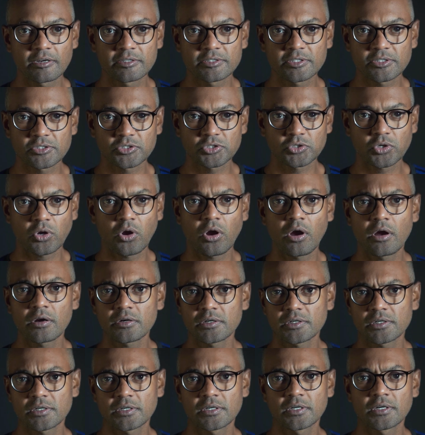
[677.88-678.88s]
is a
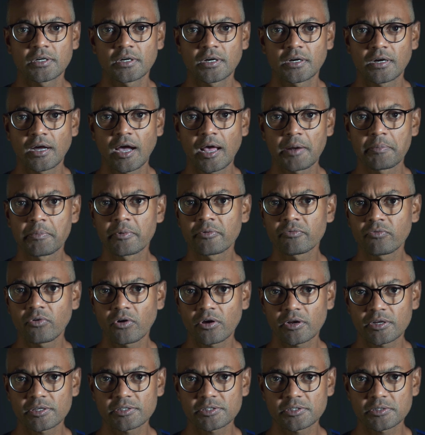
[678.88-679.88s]
short urban
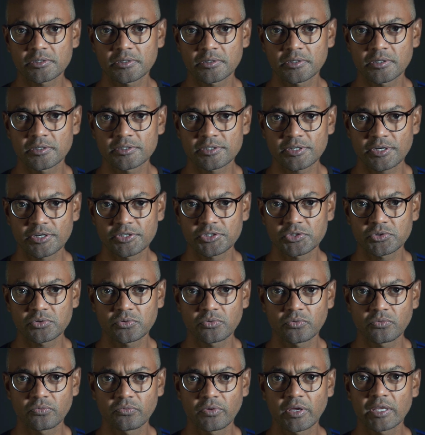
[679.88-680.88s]
forest stretch
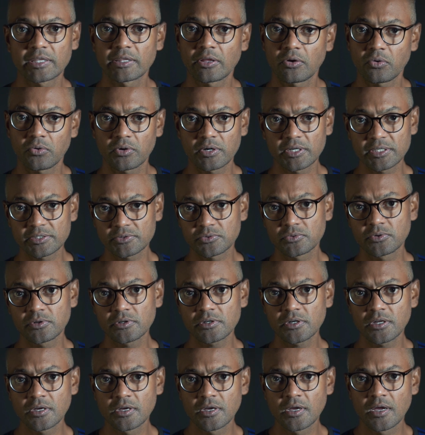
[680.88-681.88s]
where the road is
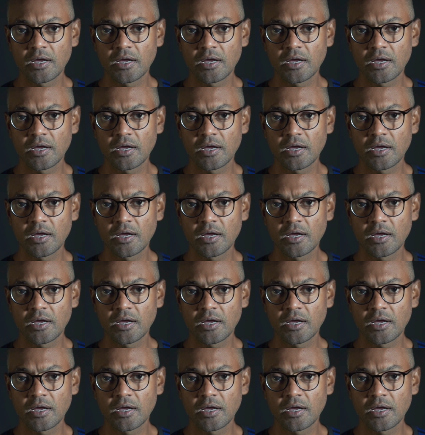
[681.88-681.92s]
good.